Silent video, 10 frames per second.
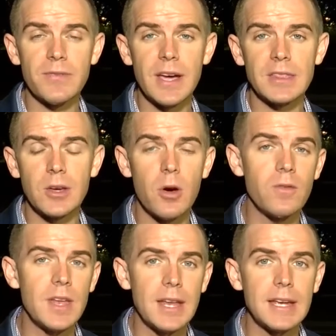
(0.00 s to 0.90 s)
to fight the
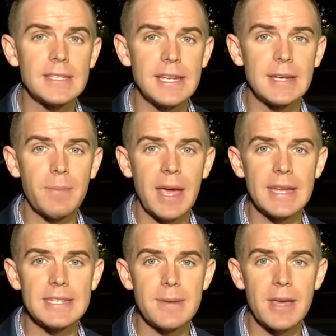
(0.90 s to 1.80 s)
COVID-19
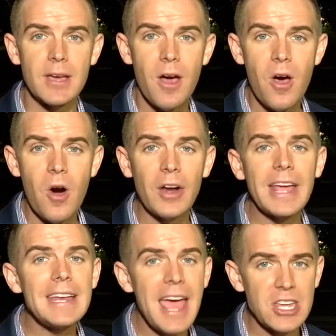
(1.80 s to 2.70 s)
pandemic
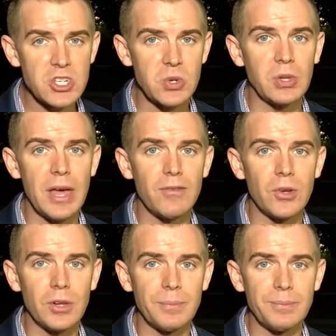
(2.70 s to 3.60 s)
on a national level.